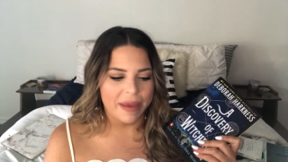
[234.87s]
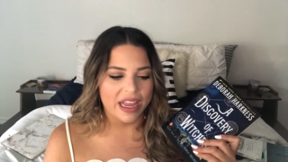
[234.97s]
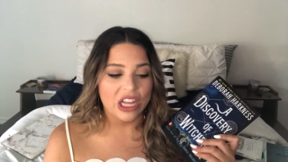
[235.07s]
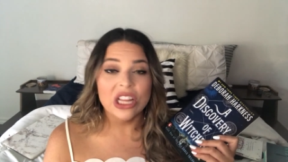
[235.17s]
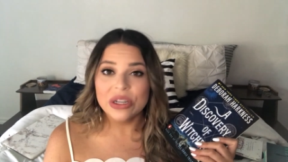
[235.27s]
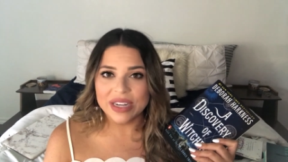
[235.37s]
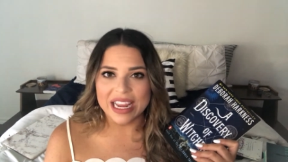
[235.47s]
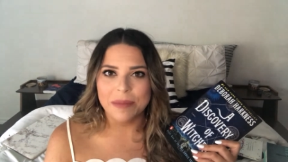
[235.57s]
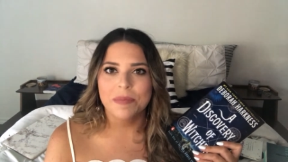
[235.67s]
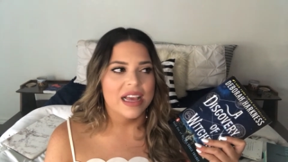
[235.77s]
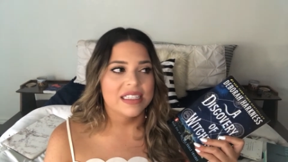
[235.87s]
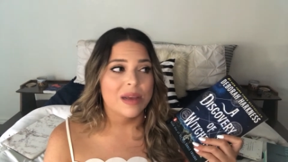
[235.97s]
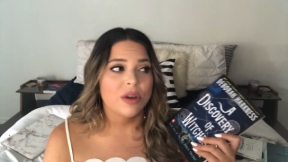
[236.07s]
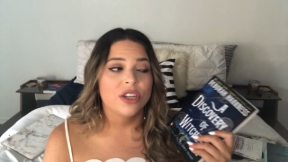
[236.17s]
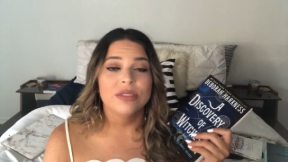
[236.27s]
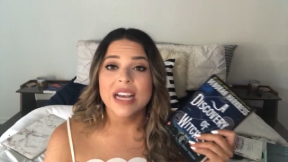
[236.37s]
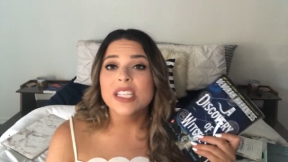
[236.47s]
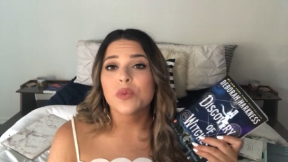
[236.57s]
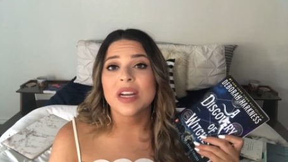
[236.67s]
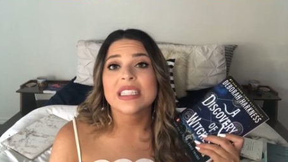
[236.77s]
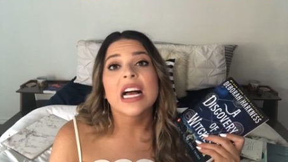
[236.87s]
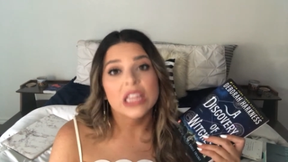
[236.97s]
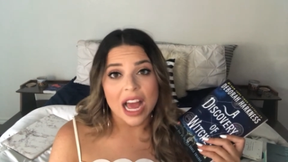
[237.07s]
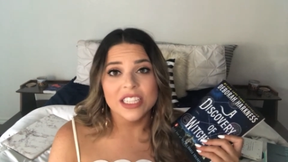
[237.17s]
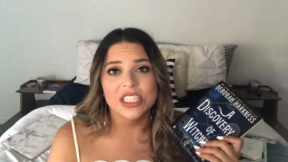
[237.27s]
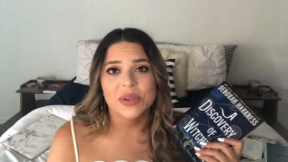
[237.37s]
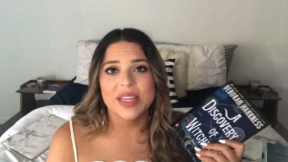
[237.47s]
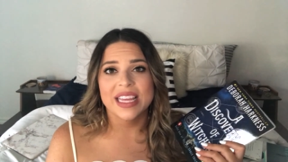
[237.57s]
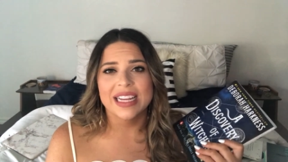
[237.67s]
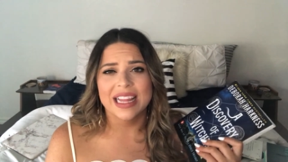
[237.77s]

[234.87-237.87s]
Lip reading: including someone who does want a lot to do with it,